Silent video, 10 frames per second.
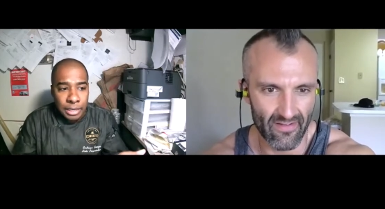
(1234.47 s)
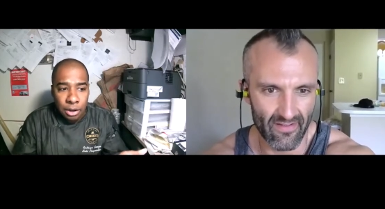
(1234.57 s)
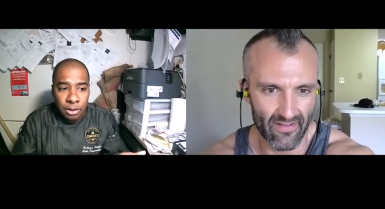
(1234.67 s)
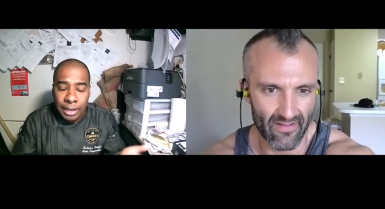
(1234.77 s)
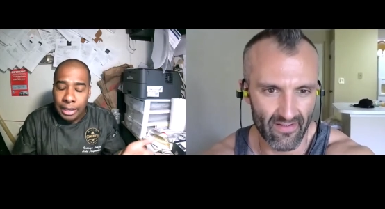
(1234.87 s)

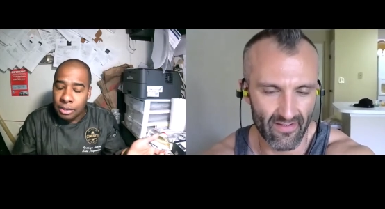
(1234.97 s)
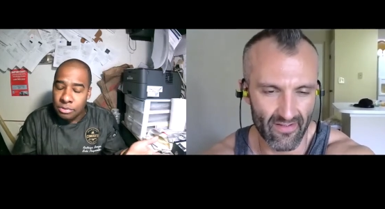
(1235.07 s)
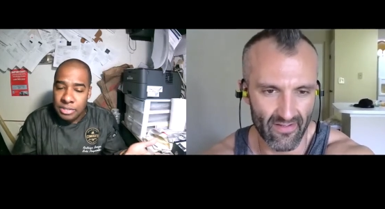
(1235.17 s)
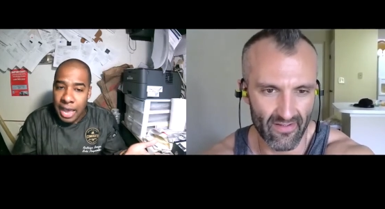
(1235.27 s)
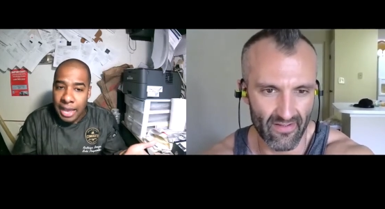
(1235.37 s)
Speaker 1: like you
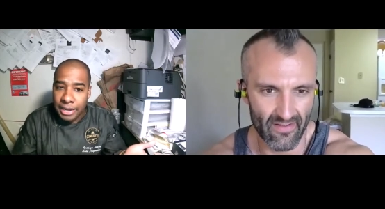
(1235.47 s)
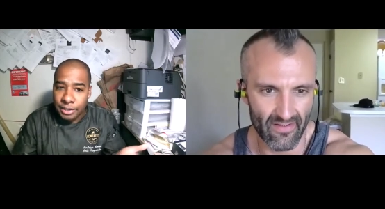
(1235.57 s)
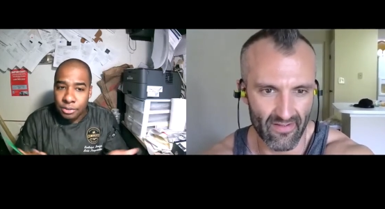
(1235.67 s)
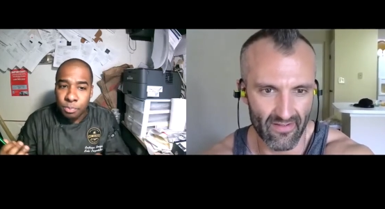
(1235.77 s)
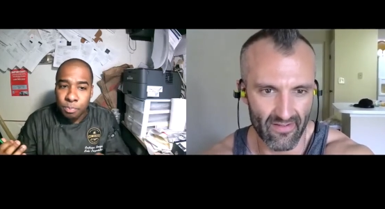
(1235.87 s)
said,
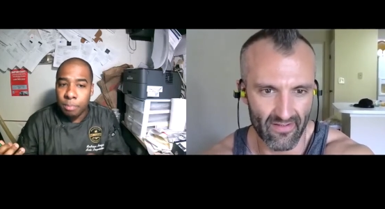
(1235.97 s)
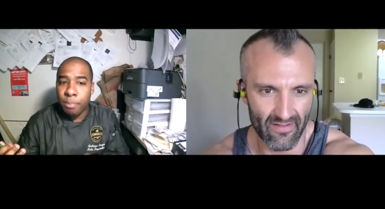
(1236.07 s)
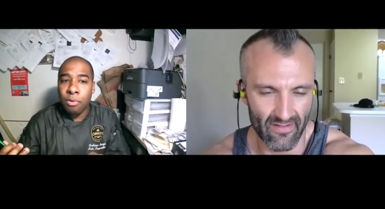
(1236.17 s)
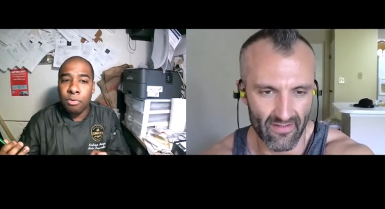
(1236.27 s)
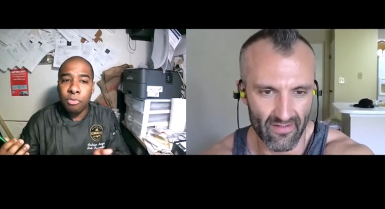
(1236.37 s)
there's
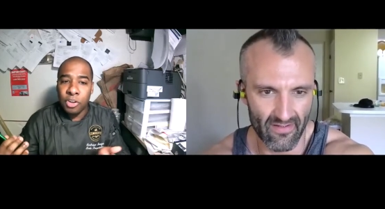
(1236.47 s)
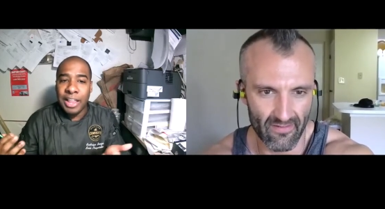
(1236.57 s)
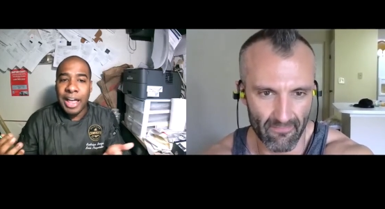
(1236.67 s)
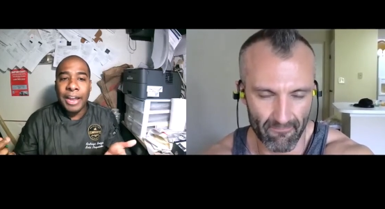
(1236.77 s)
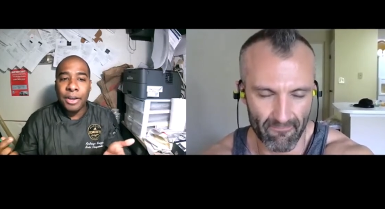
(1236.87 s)
people who
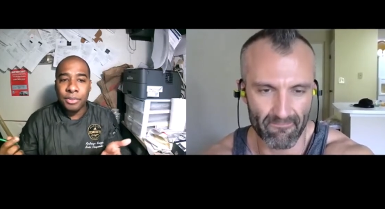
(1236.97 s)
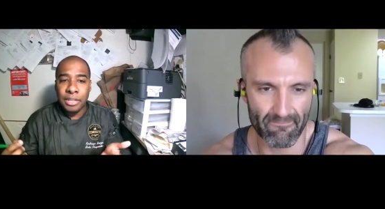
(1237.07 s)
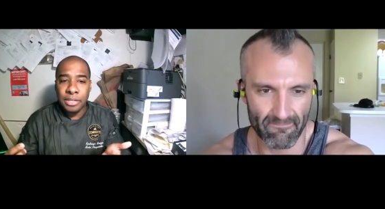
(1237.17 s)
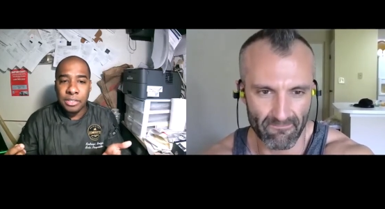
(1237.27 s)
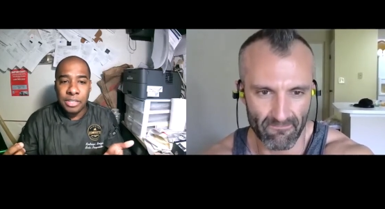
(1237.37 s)
rely on
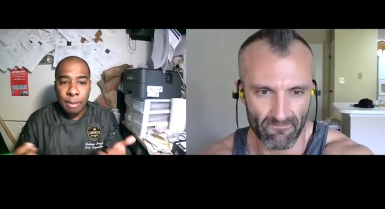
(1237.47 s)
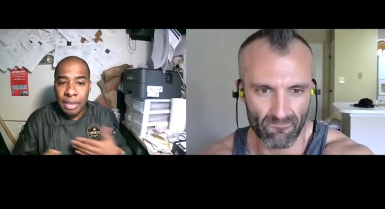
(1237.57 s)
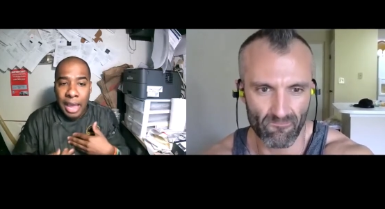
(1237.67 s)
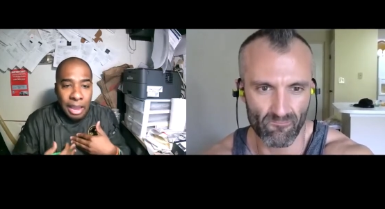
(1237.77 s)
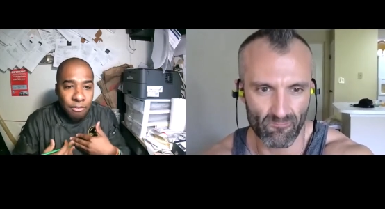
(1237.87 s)
this. I
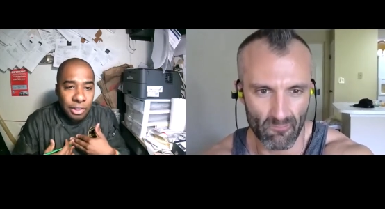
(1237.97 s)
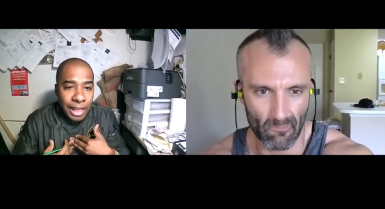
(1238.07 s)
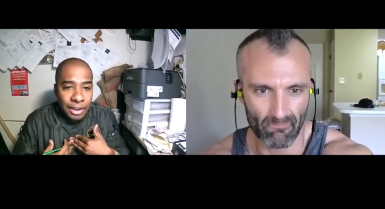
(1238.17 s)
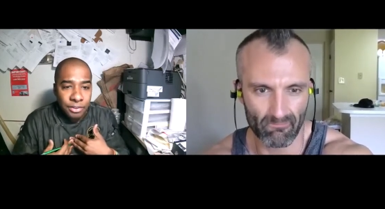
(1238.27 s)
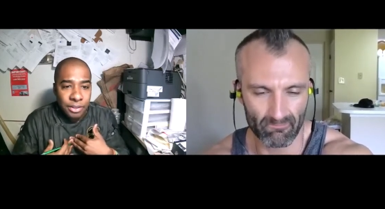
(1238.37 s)
mean, I
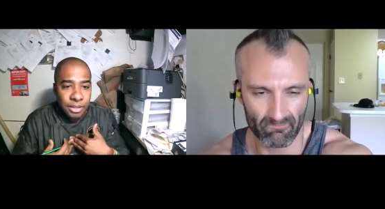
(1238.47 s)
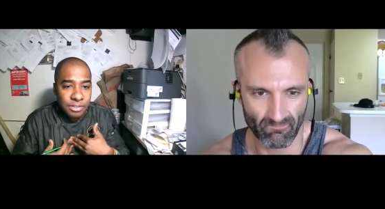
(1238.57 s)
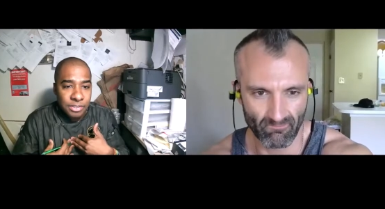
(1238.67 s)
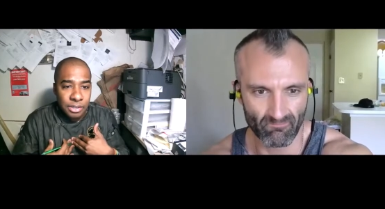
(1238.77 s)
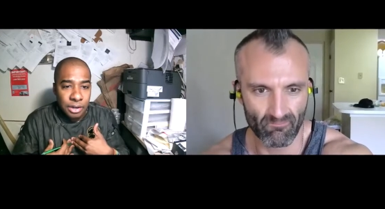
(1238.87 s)
rely on
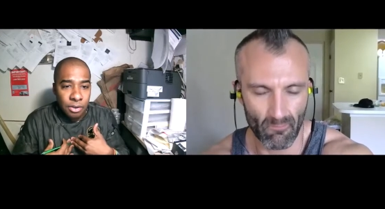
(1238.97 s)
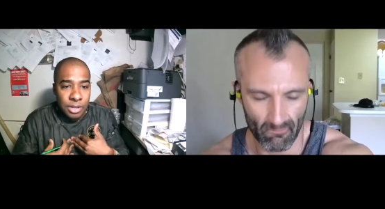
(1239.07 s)
this, I